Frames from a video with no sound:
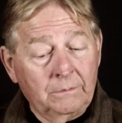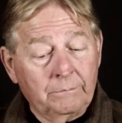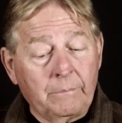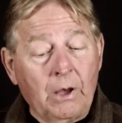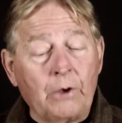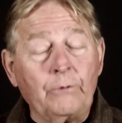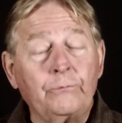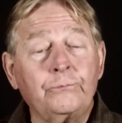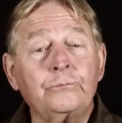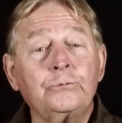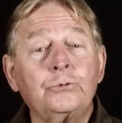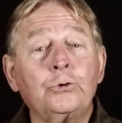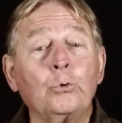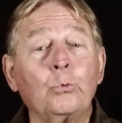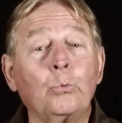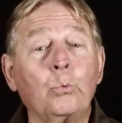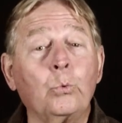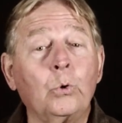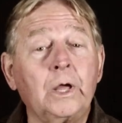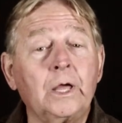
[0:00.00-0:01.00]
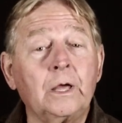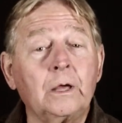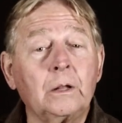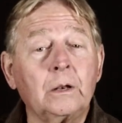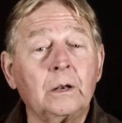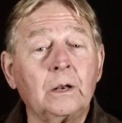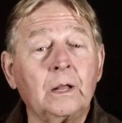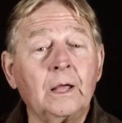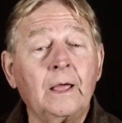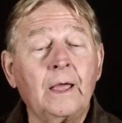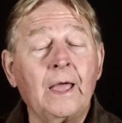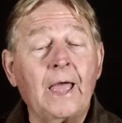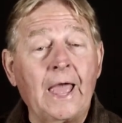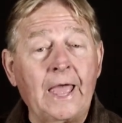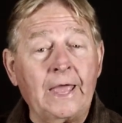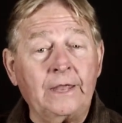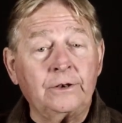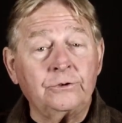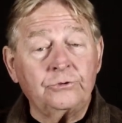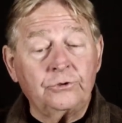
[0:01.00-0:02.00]
both to will
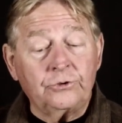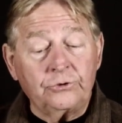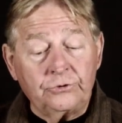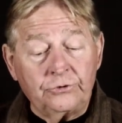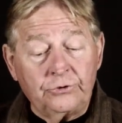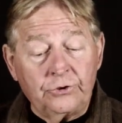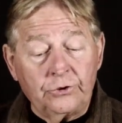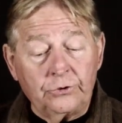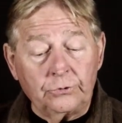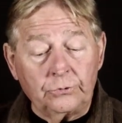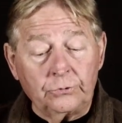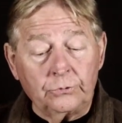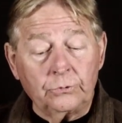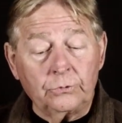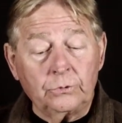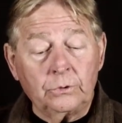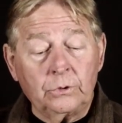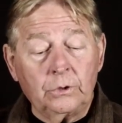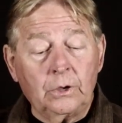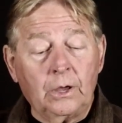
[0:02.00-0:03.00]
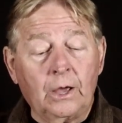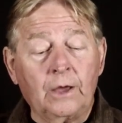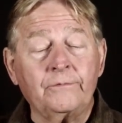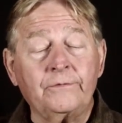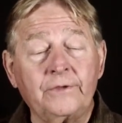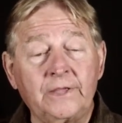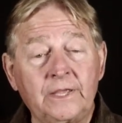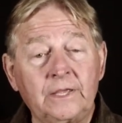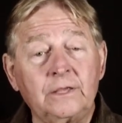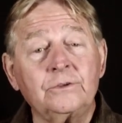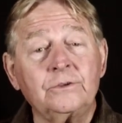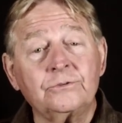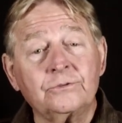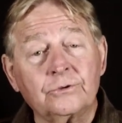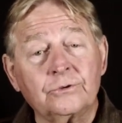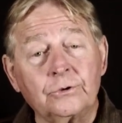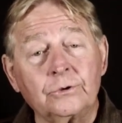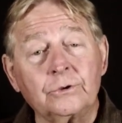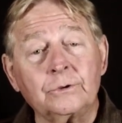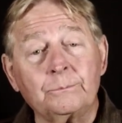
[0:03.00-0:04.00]
and to do of His
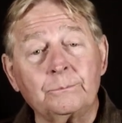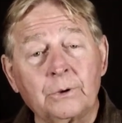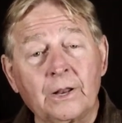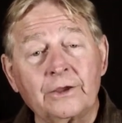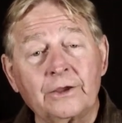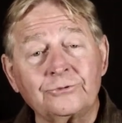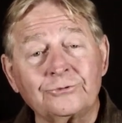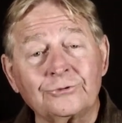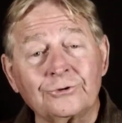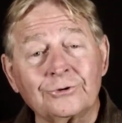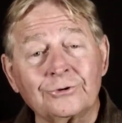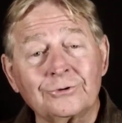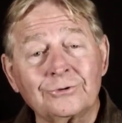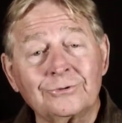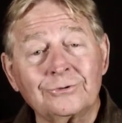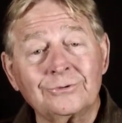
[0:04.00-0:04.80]
good pleasure.